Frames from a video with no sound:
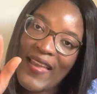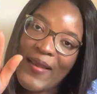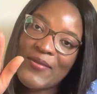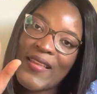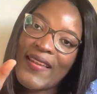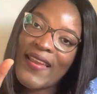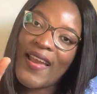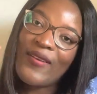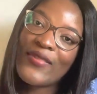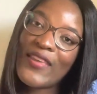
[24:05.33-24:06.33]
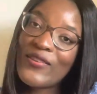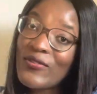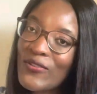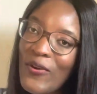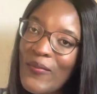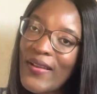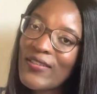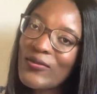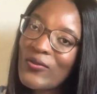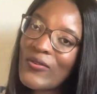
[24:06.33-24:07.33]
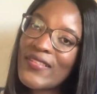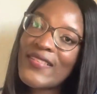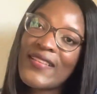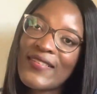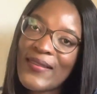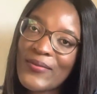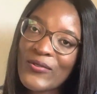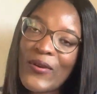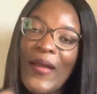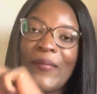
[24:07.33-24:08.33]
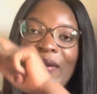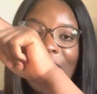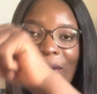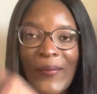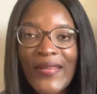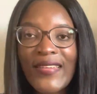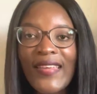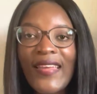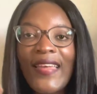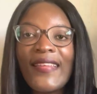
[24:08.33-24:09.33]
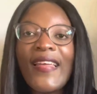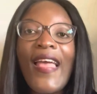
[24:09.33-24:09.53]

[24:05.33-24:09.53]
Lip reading: I'm signing out. Thank you so much. Do consider subscribing, commenting, and